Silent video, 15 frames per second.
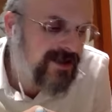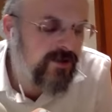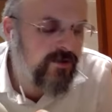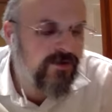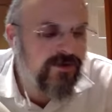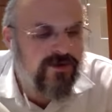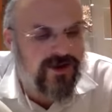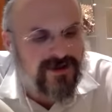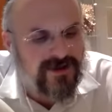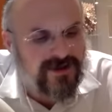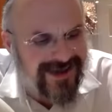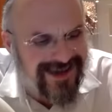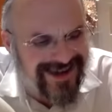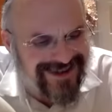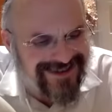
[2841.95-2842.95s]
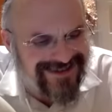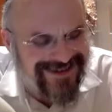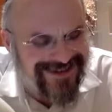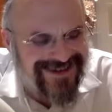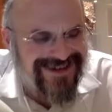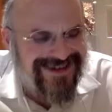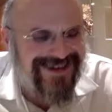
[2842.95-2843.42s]
it will not stand
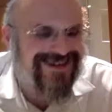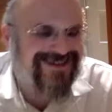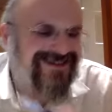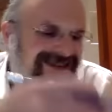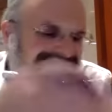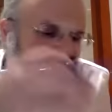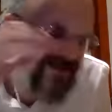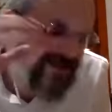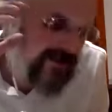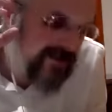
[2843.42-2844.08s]
in the